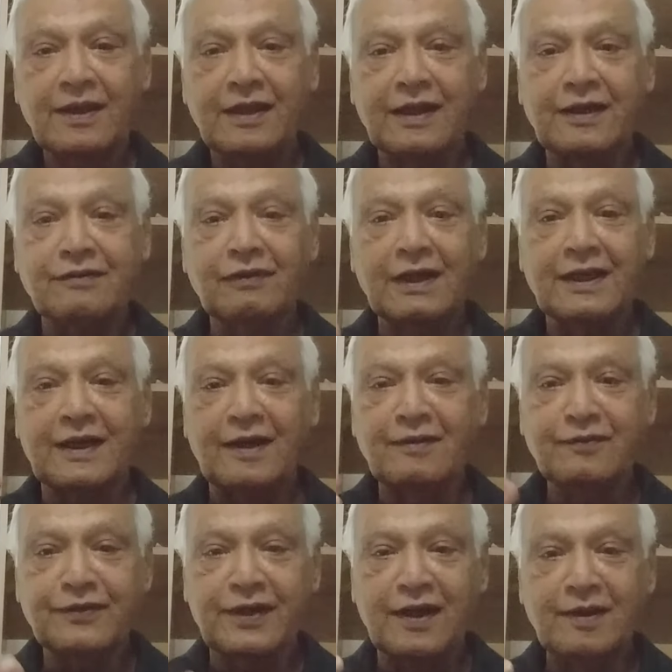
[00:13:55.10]
It will
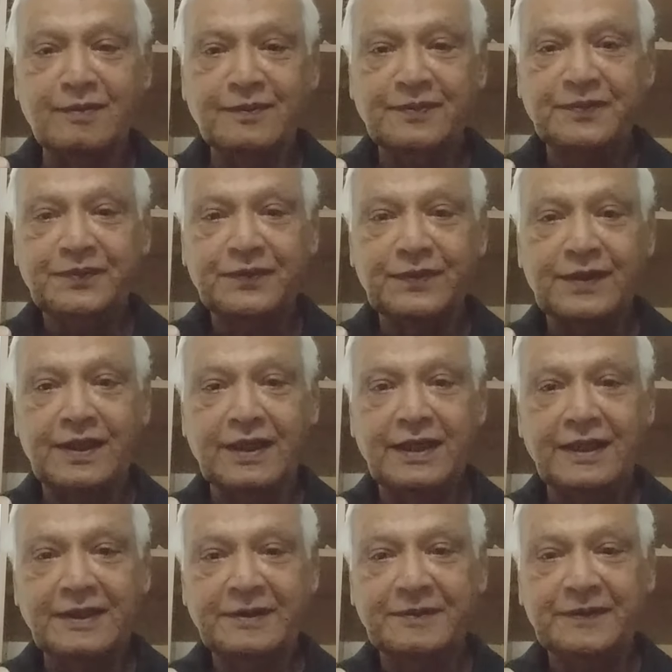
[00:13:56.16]
come from
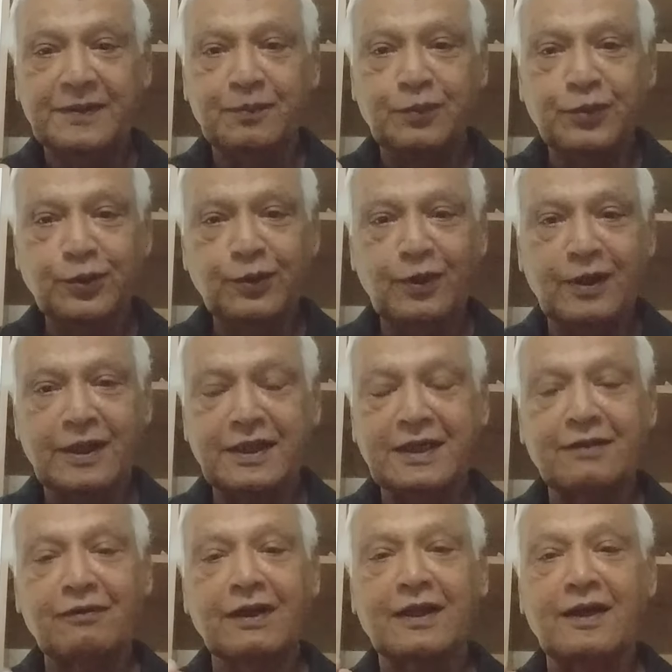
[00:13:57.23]
the pool. It
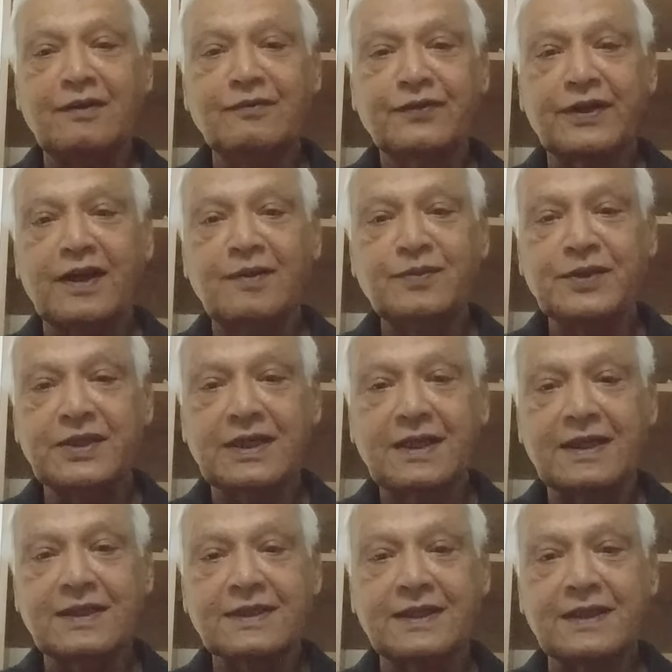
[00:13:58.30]
will come from
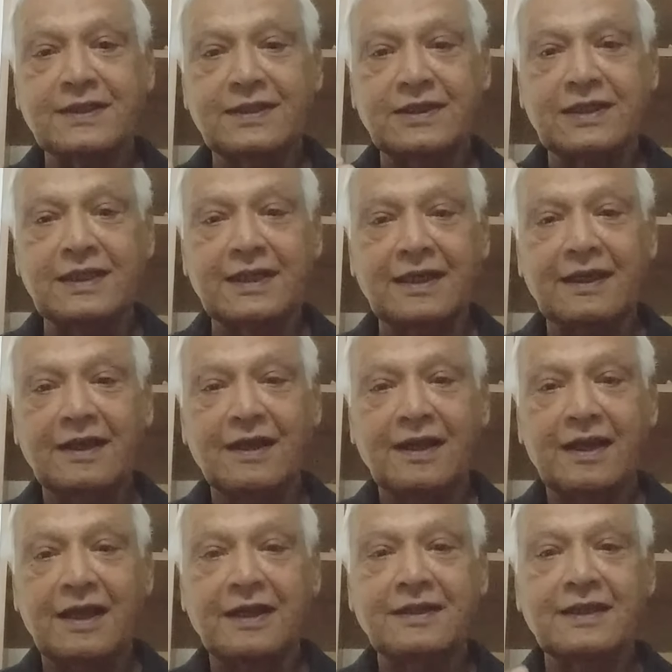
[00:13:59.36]
GSSG.
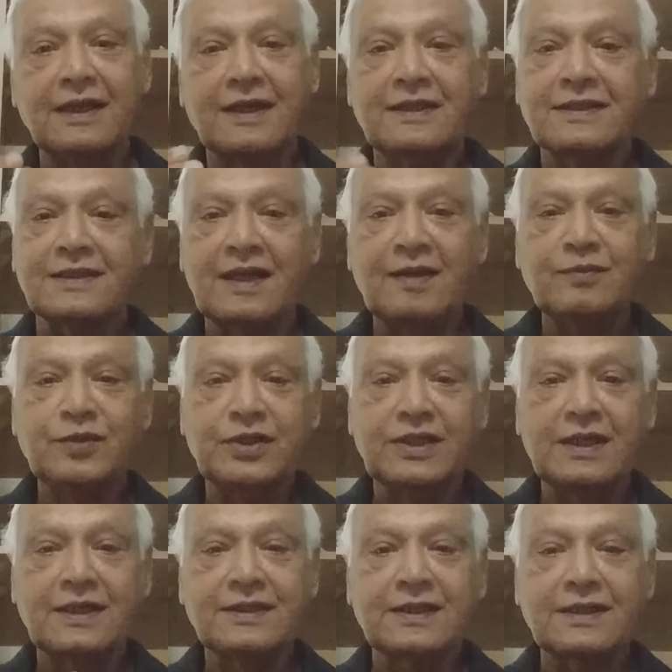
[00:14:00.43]
And the enzyme
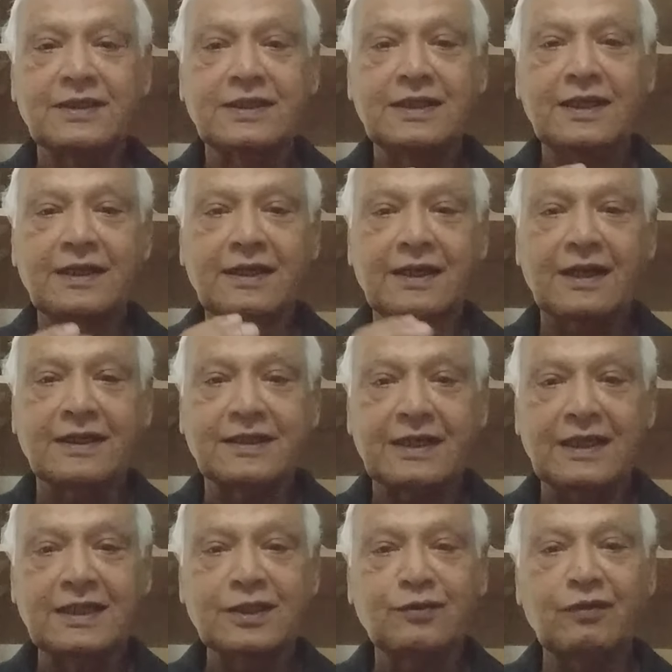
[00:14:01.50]
GSSG
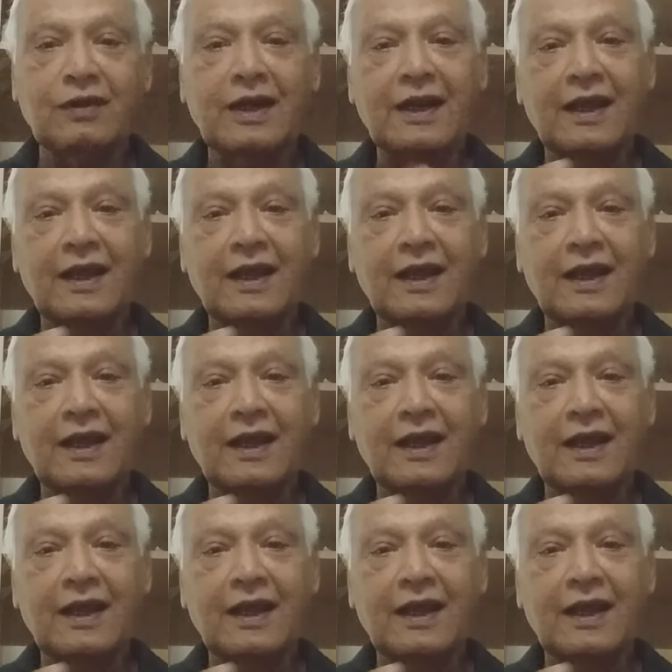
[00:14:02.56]
reductase will